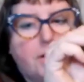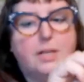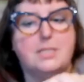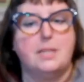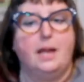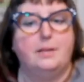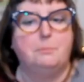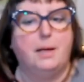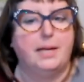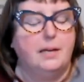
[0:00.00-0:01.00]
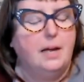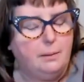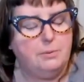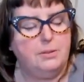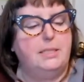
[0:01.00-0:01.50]
I'm
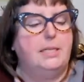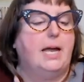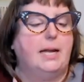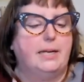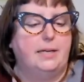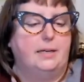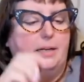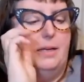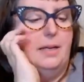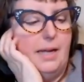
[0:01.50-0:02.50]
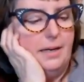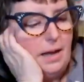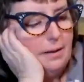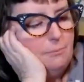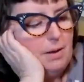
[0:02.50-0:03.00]
looking at it and
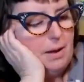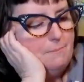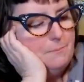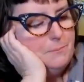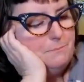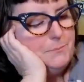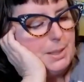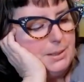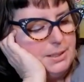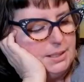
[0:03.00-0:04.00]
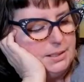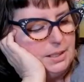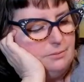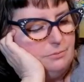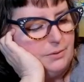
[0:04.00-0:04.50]
I'm falling in
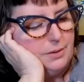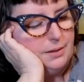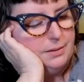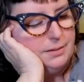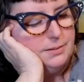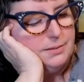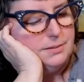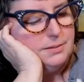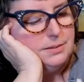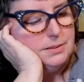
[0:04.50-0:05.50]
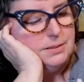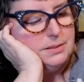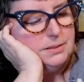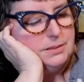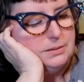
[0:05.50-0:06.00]
love with it.
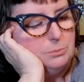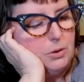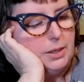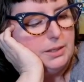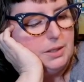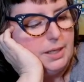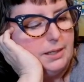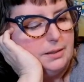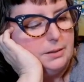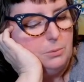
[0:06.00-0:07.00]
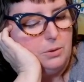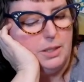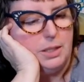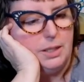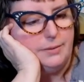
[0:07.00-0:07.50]
The more I look at it, the more I
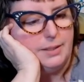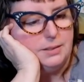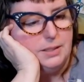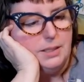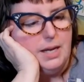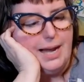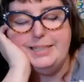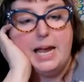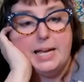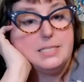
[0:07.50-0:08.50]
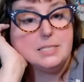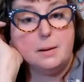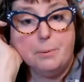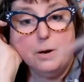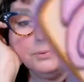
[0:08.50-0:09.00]
love it. And yeah, it's
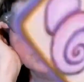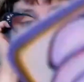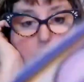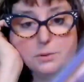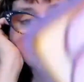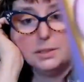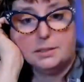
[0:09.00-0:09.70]
not perfect. If you look,